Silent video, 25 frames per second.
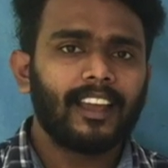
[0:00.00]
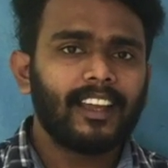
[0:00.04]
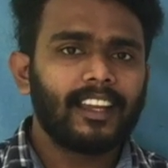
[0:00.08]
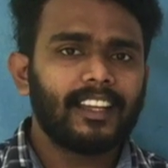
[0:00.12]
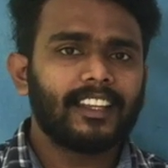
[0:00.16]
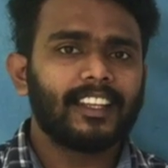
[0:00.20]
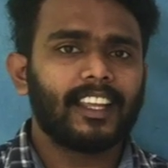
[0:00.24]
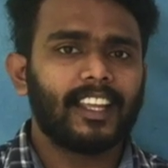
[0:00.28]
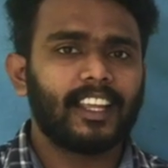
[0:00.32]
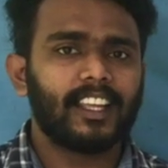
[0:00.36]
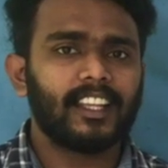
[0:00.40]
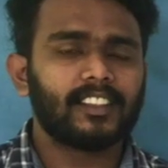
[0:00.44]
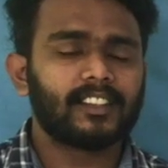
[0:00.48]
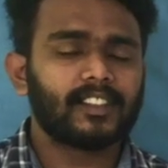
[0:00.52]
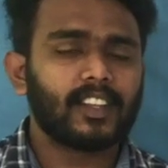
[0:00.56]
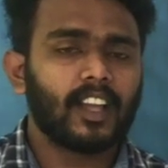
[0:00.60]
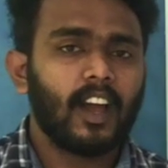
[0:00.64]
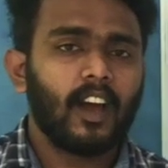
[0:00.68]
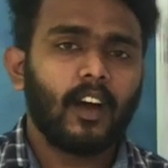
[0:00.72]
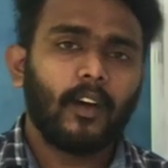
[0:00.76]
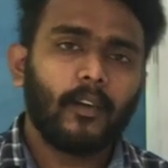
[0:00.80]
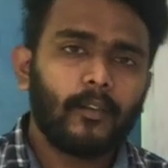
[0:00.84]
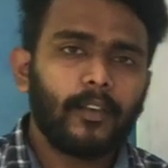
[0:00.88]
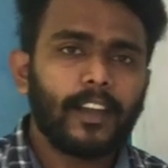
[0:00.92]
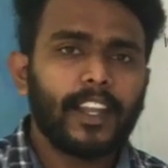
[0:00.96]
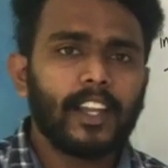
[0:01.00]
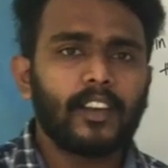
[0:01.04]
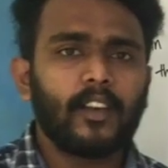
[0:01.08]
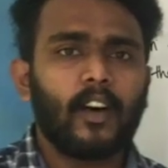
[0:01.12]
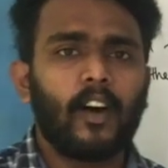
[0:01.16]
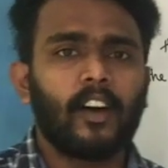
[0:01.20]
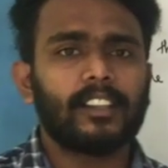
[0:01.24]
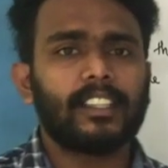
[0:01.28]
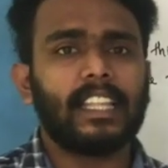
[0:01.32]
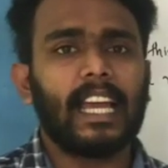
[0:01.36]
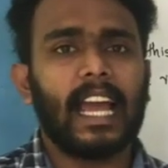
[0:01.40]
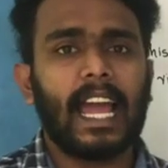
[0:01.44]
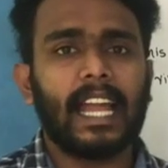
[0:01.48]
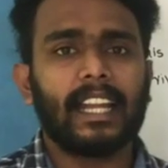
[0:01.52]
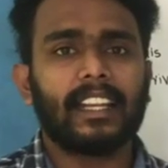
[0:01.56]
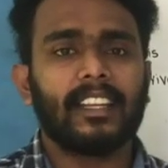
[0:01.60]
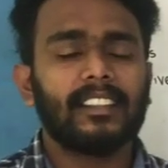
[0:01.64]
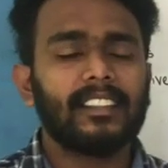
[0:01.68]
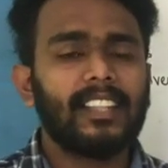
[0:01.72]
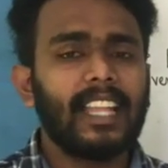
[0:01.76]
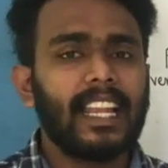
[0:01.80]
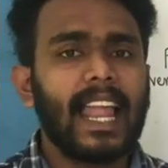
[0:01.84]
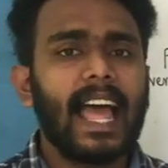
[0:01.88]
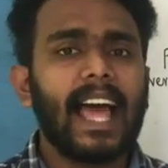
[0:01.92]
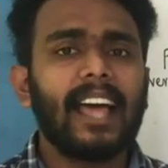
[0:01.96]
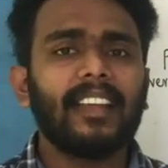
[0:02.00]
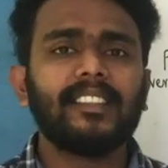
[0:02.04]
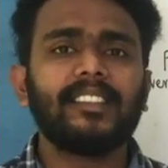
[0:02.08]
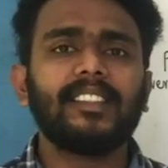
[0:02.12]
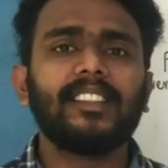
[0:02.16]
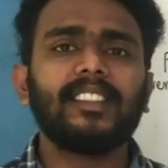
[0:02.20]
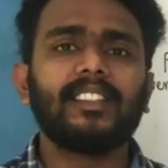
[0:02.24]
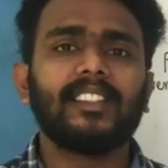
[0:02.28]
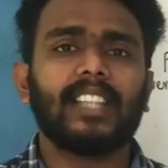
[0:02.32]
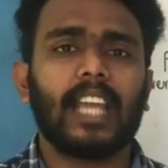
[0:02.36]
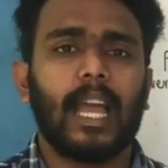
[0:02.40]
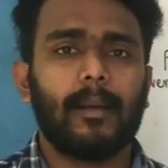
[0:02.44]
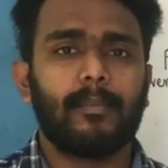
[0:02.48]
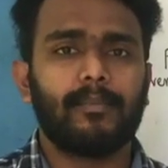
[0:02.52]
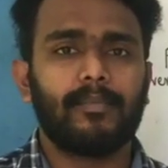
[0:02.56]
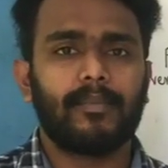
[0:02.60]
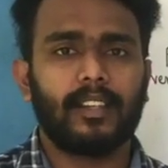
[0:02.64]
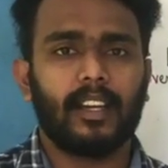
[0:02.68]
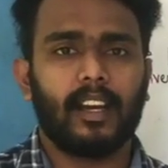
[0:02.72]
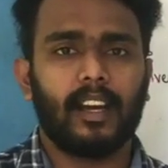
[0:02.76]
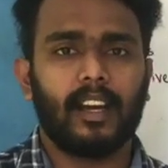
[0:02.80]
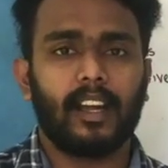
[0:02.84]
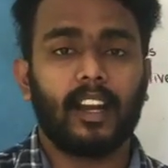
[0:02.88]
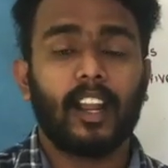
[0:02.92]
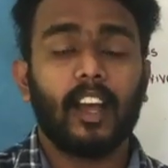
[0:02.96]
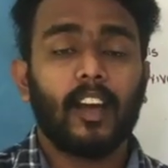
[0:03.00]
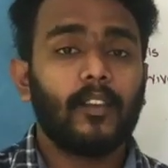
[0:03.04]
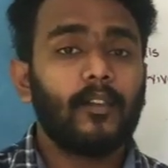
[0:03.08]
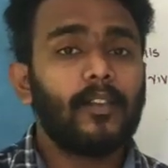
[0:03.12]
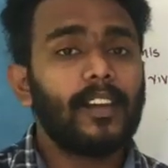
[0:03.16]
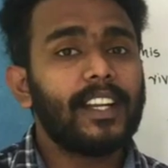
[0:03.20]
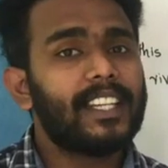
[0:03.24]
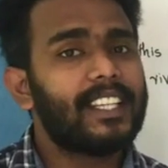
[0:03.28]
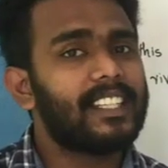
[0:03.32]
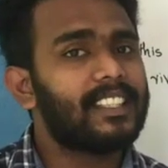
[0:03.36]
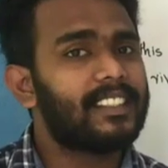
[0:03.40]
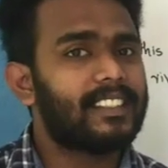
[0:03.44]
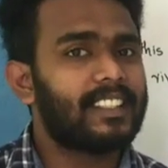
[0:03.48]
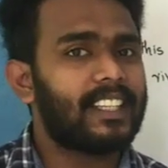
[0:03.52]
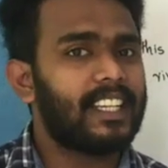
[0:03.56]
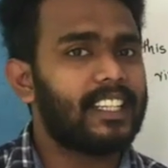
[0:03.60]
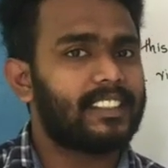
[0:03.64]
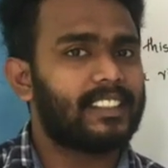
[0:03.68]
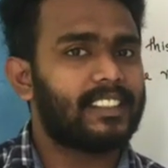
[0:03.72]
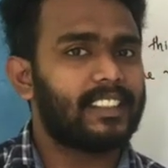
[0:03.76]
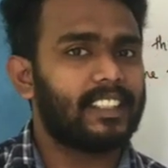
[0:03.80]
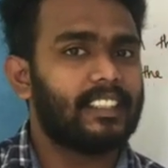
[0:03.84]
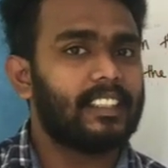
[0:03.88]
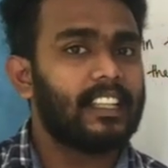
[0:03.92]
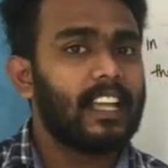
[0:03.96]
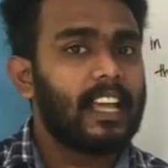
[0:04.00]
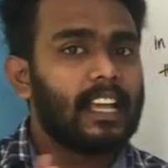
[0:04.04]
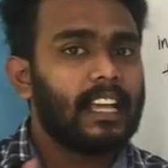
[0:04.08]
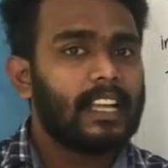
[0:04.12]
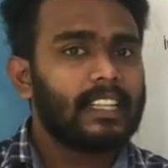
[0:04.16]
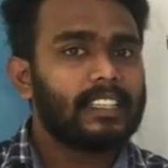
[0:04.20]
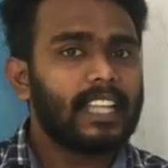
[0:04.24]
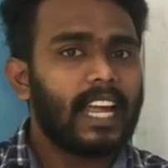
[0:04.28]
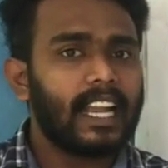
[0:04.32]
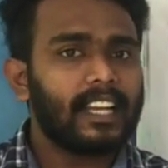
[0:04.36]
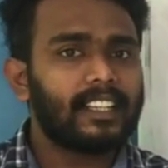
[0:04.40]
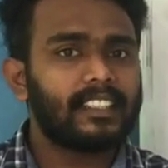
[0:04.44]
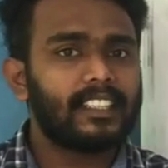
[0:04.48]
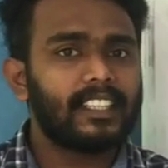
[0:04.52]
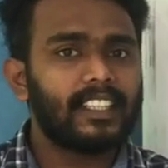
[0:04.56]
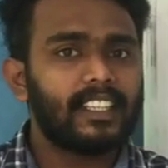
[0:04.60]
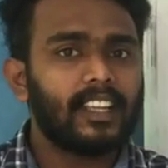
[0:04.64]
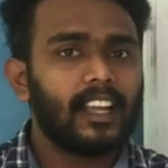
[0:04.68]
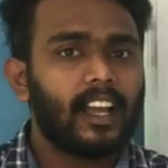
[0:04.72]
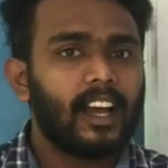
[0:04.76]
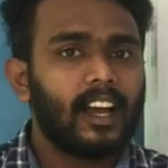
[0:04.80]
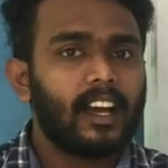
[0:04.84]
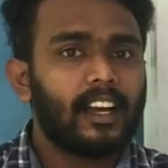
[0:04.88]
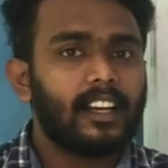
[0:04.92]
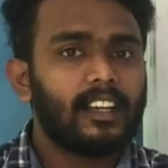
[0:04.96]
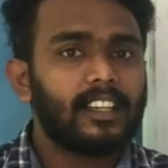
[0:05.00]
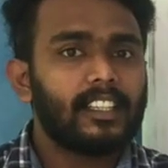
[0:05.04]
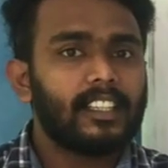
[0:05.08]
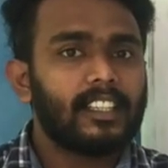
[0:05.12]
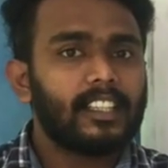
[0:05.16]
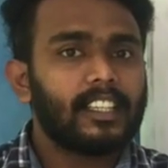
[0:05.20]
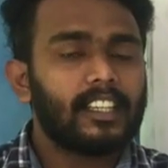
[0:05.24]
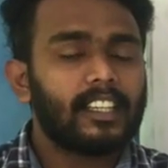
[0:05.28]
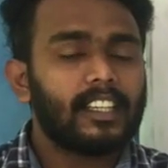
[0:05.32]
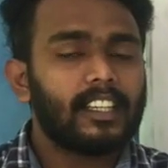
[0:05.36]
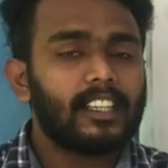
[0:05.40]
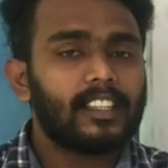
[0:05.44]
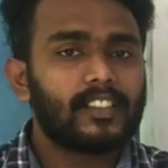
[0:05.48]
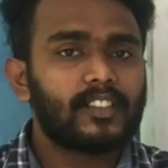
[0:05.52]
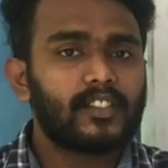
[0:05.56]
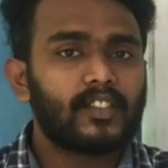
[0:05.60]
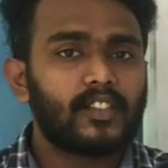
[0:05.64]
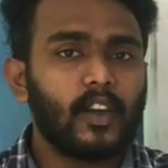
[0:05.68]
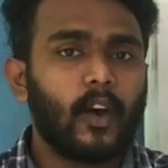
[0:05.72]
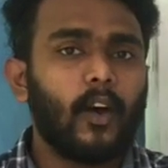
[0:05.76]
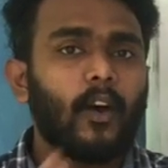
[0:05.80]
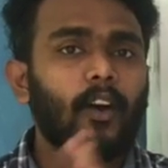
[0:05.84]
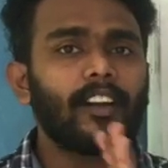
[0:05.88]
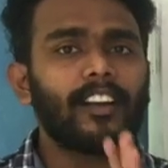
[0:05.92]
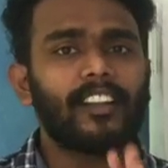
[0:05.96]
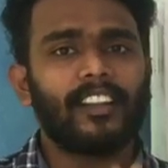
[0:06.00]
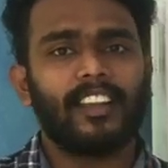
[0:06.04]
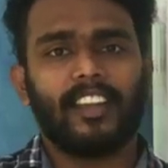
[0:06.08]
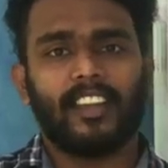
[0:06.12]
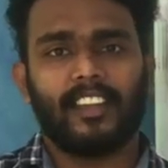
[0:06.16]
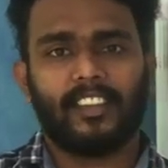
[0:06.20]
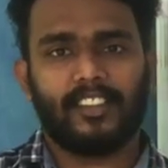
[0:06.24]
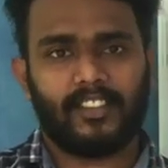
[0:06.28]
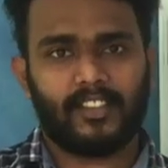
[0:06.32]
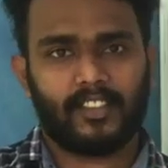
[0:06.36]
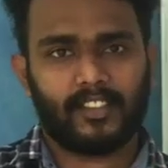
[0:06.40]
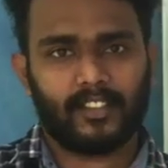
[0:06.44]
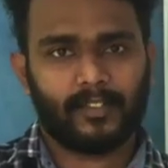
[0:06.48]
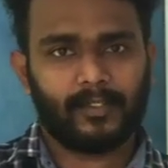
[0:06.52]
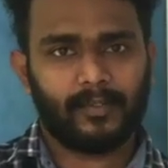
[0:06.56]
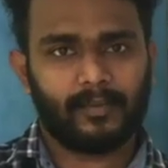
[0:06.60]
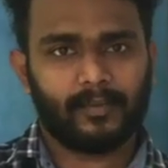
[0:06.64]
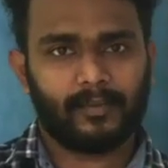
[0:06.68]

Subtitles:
It is, we know that the last chapter we discussed that the Stone Age.